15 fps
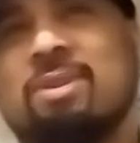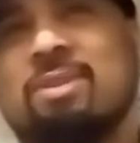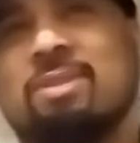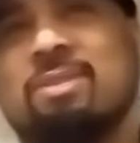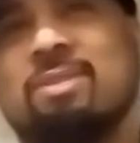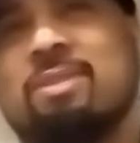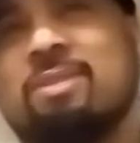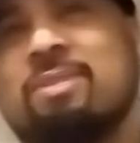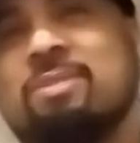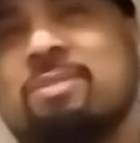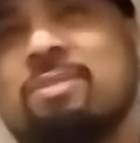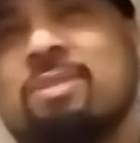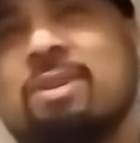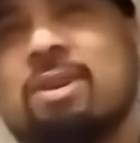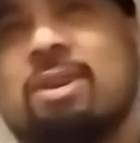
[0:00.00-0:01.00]
You
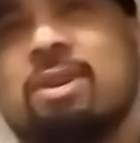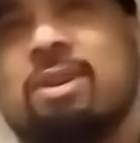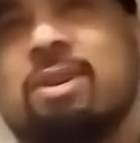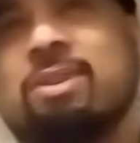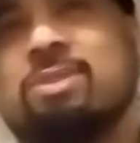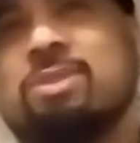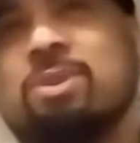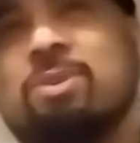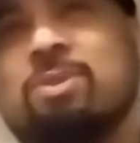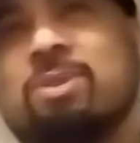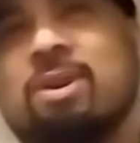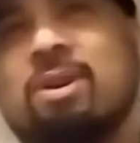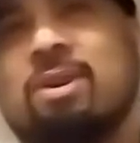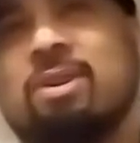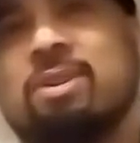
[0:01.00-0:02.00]
know, they showed
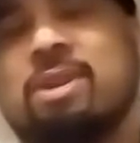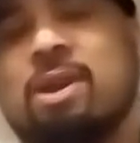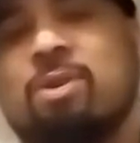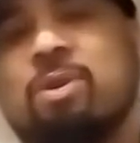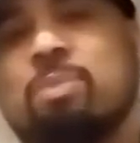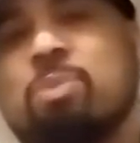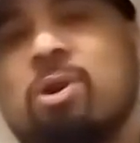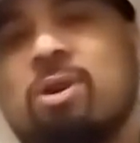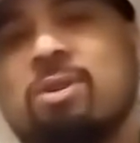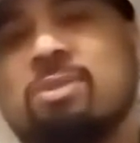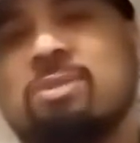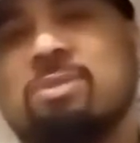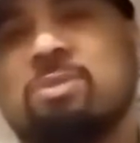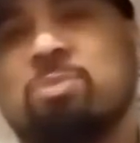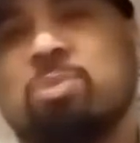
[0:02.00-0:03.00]
uh, Karen
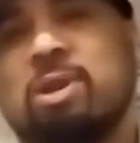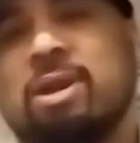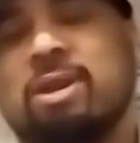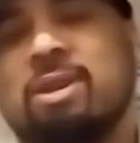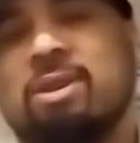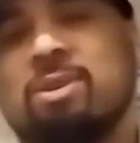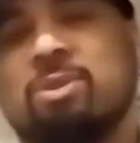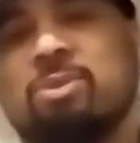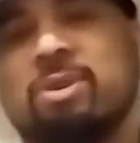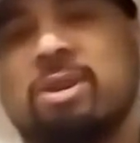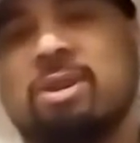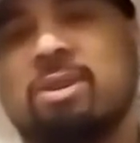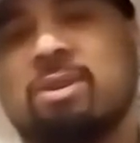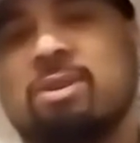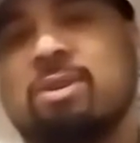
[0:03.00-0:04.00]
Parsons who played
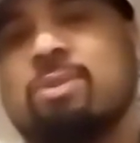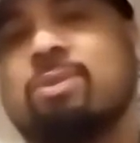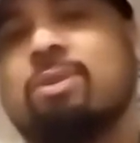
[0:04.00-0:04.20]
Hillary.